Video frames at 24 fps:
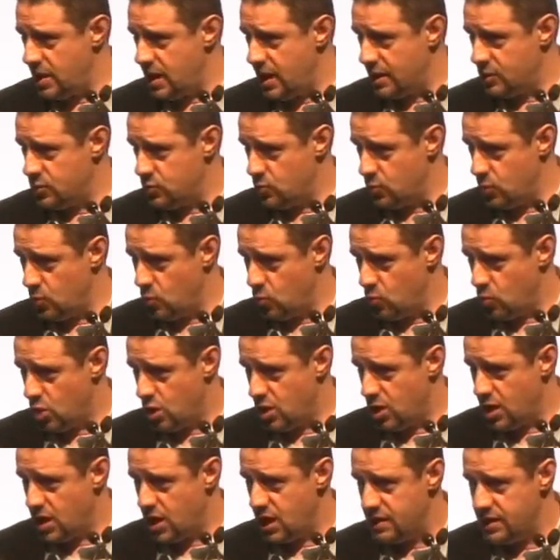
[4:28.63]
actual
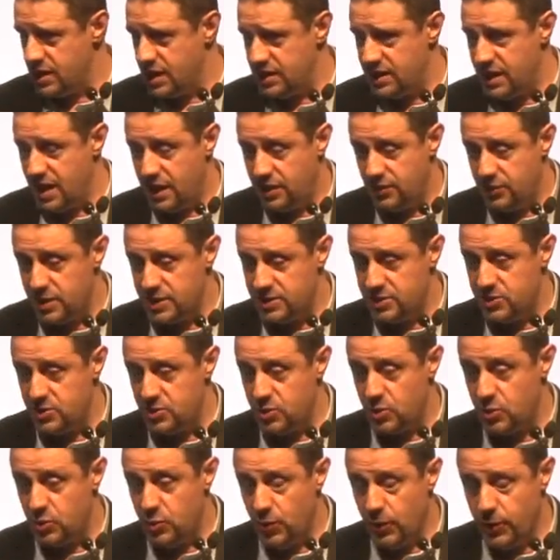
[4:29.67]
work that Dynatrace needs to
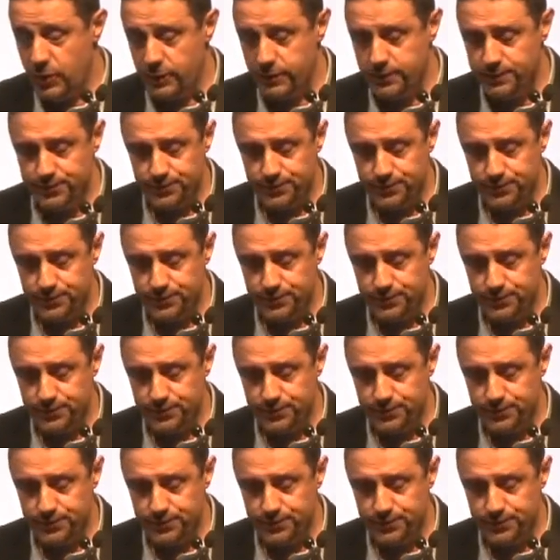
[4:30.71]
do.